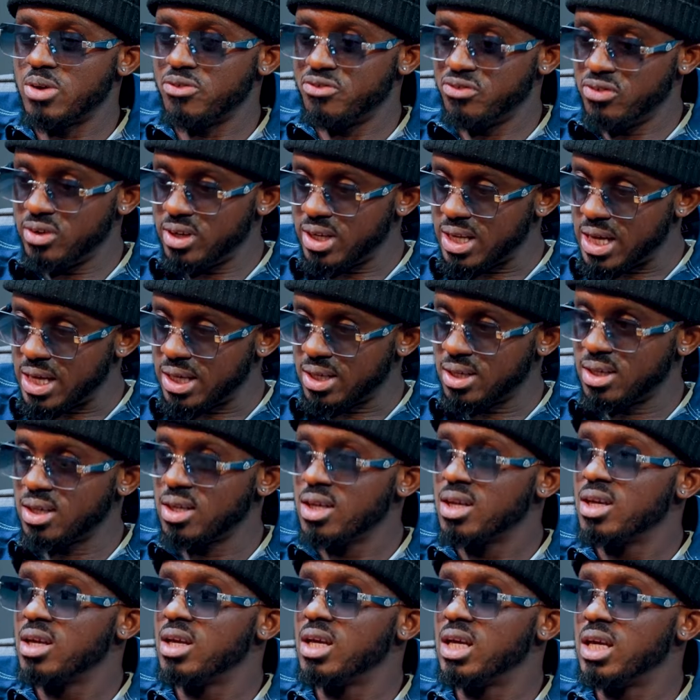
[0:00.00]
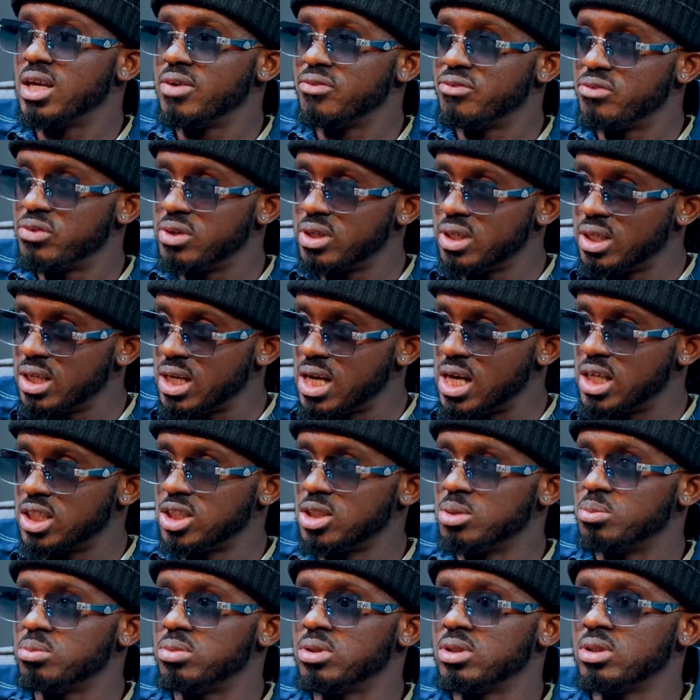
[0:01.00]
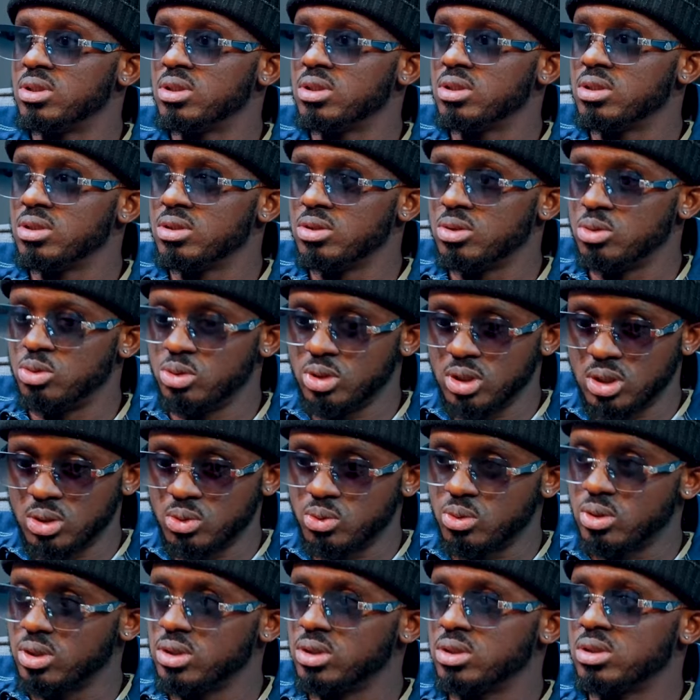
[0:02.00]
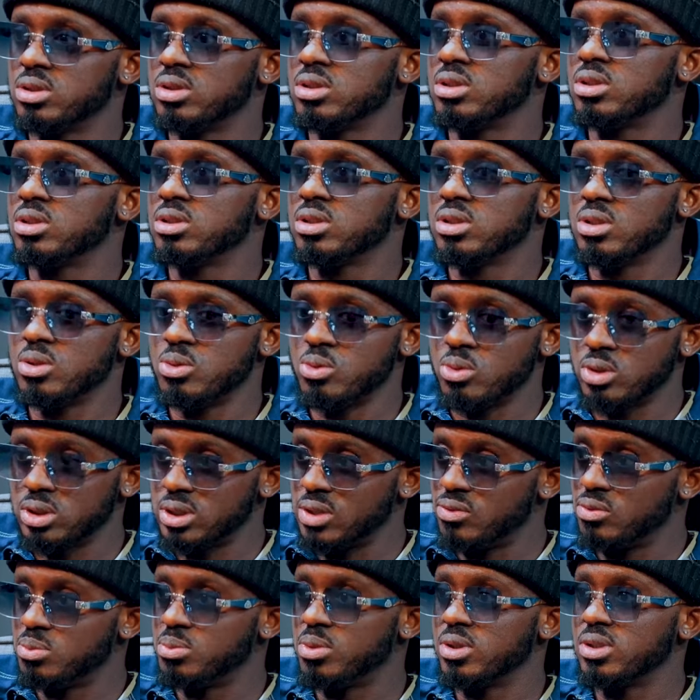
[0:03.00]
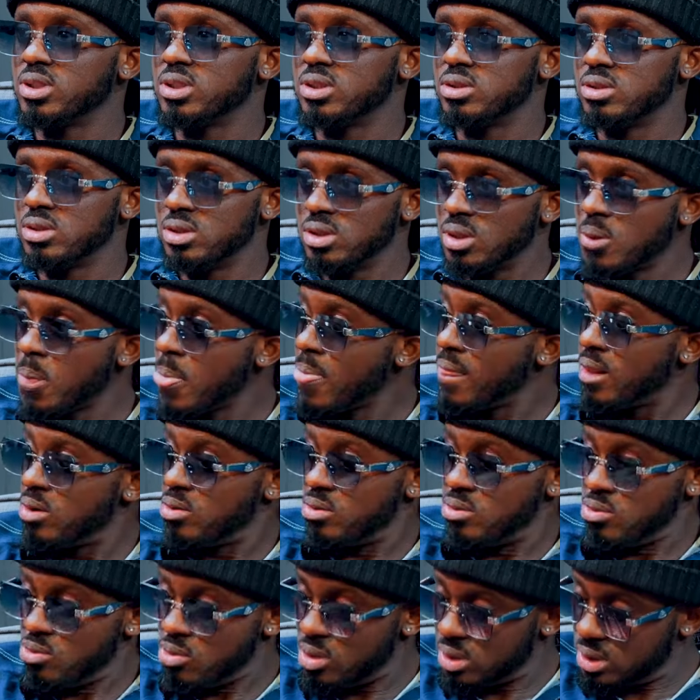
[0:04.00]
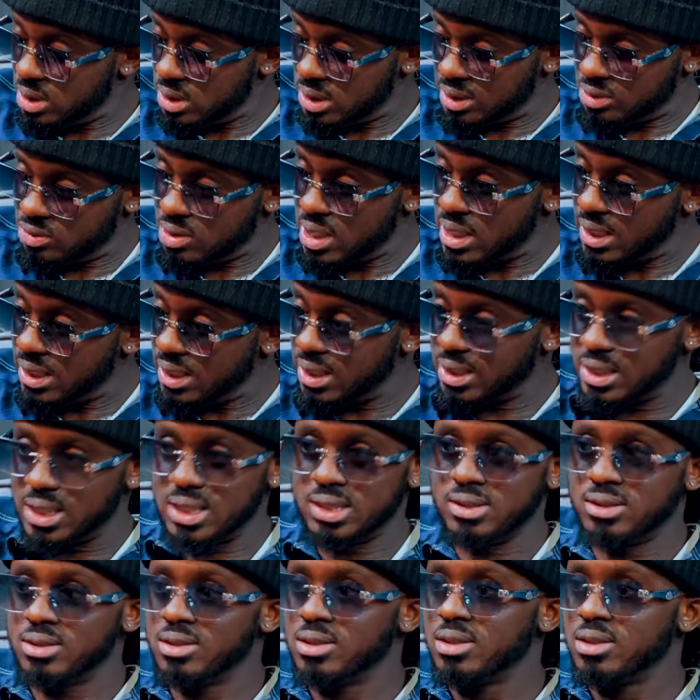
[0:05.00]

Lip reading: I feel like every year I should be doing what everybody's doing. What is trending now?